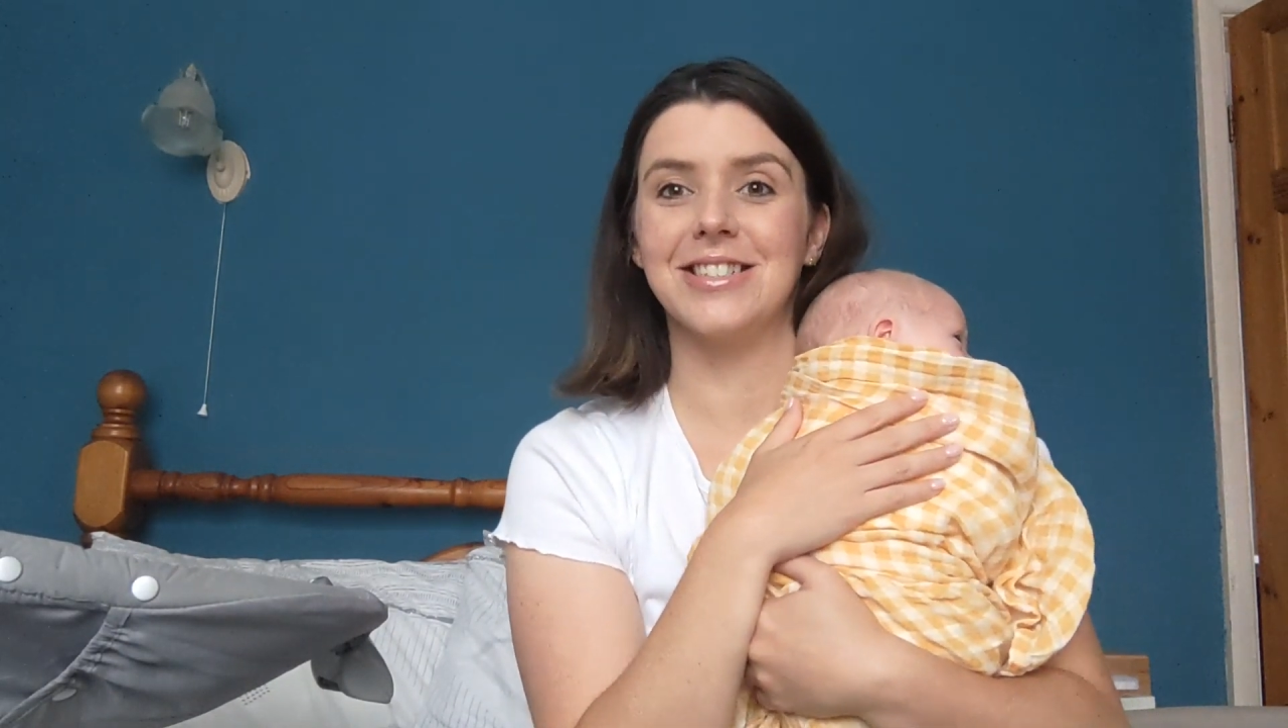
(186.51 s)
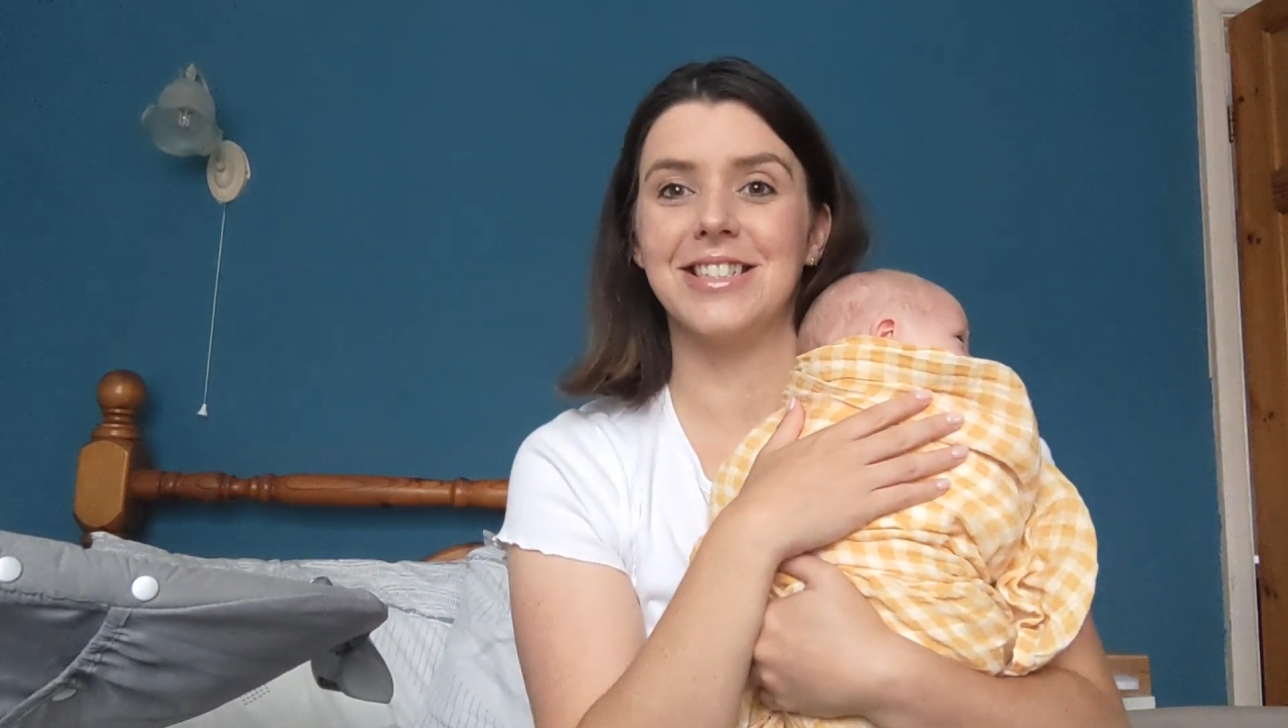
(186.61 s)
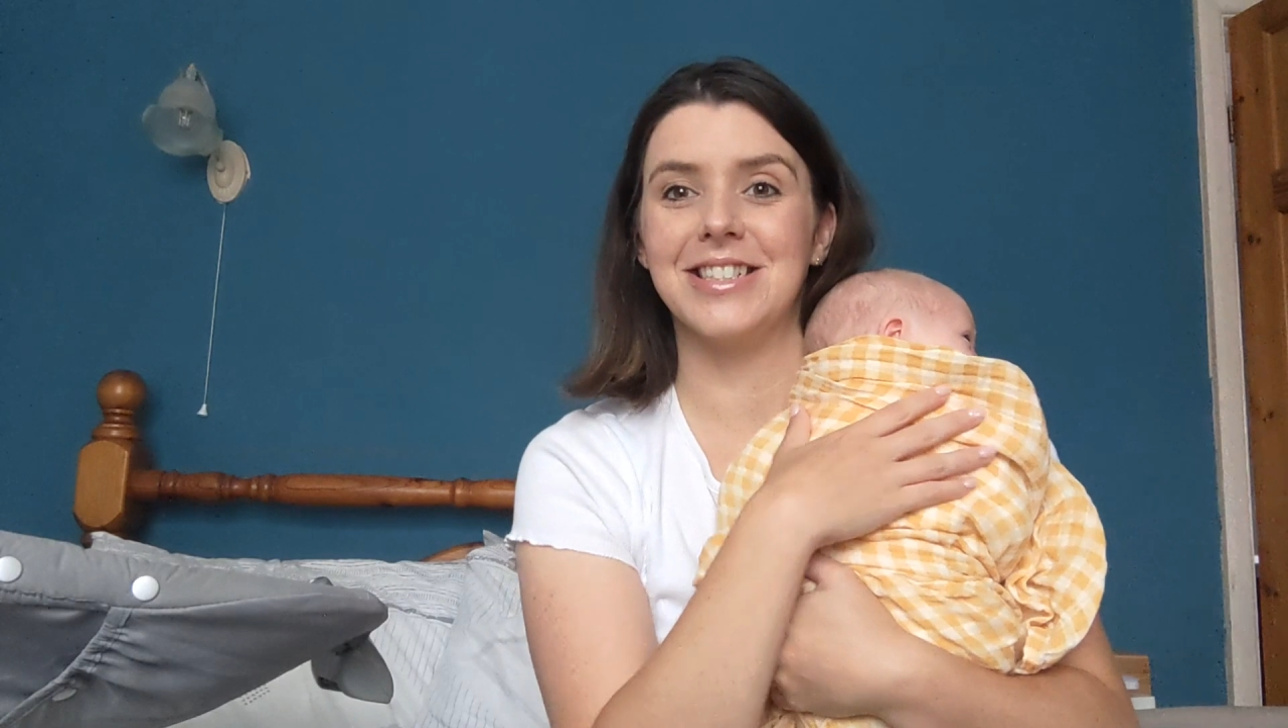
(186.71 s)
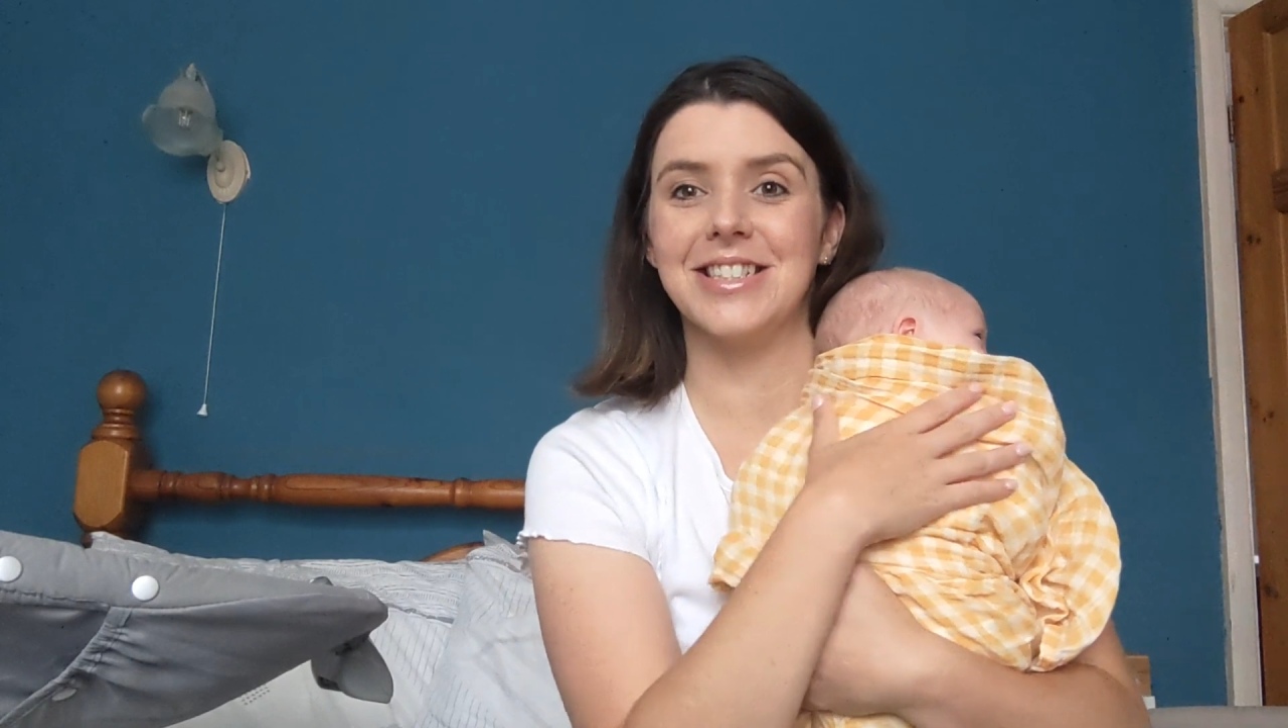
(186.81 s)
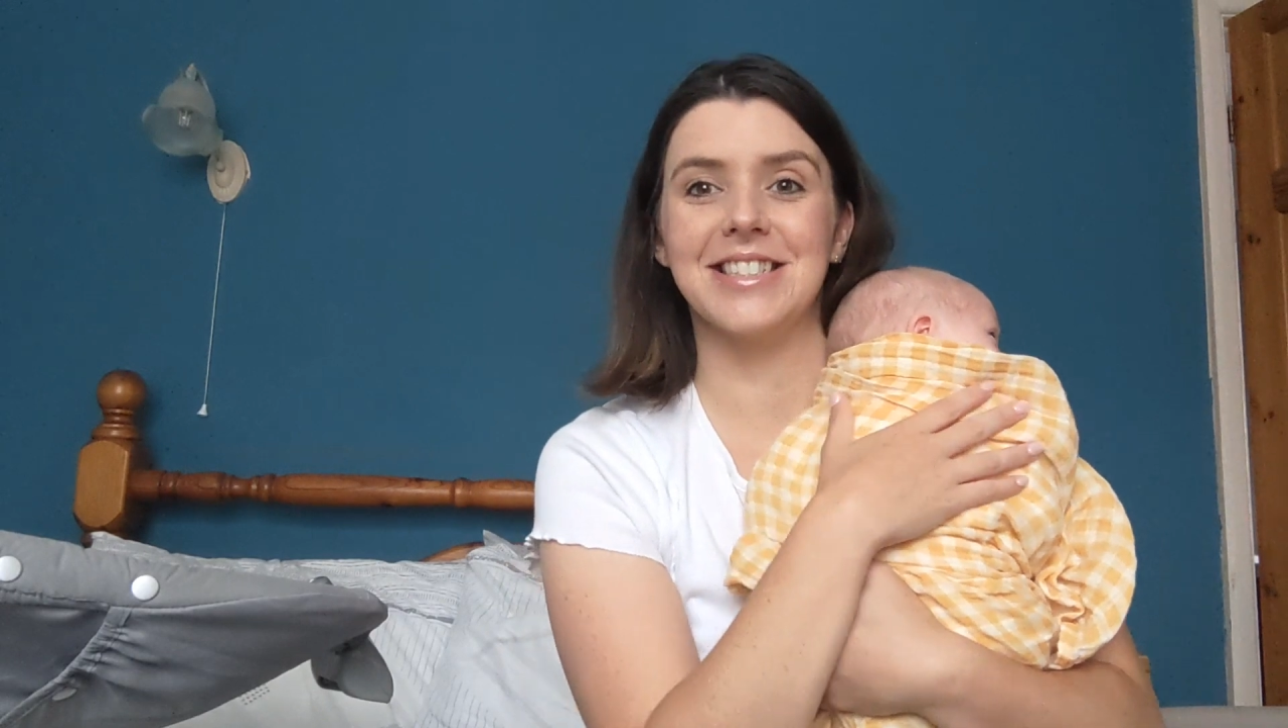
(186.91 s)

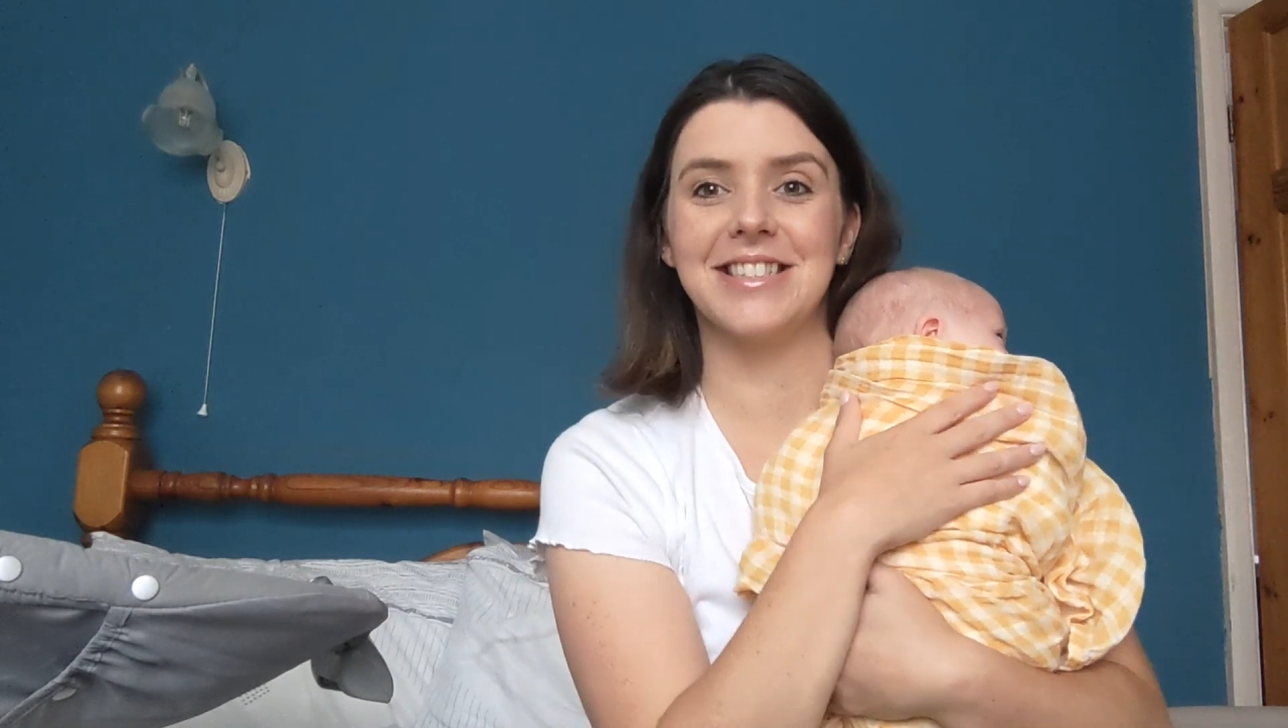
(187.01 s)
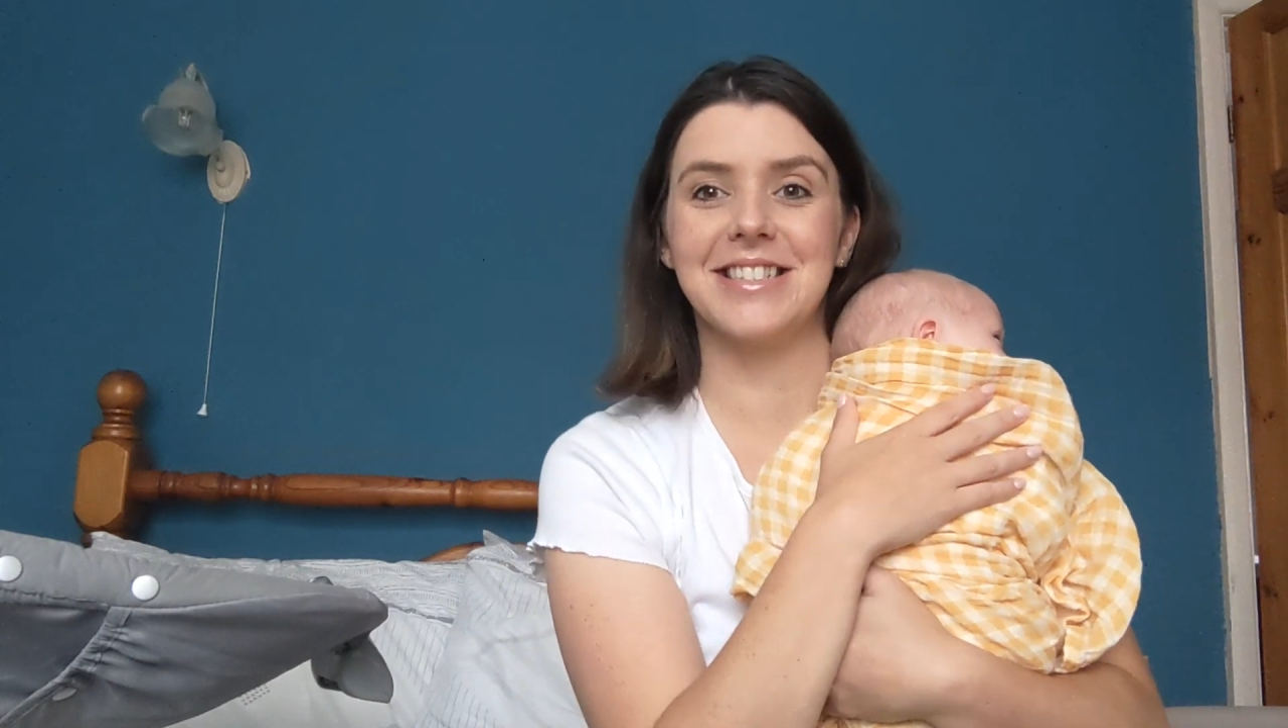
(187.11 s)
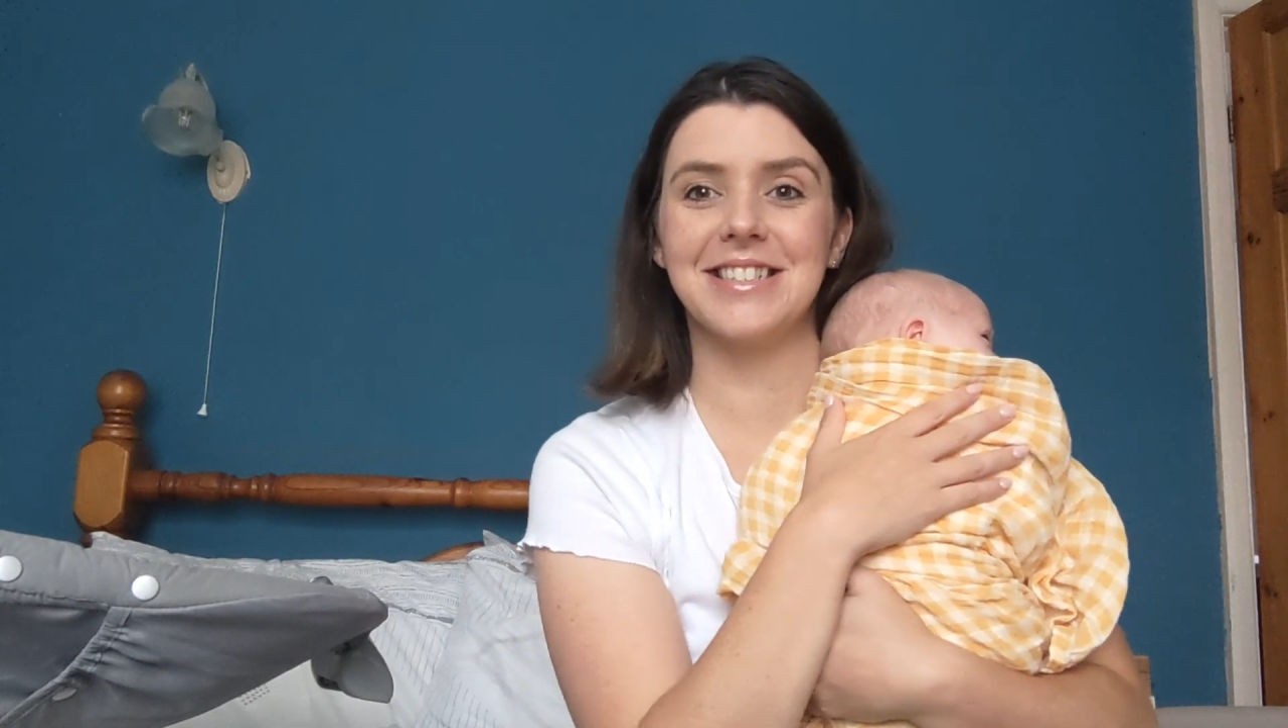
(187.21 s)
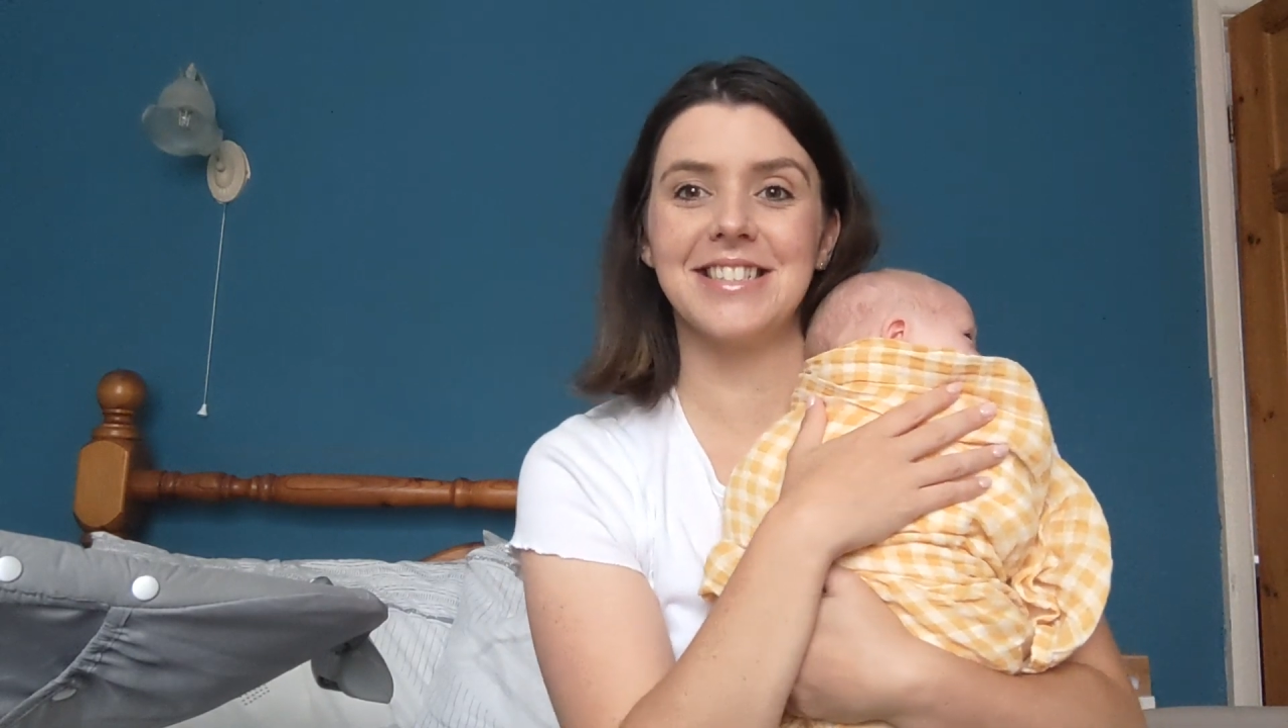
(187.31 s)
to just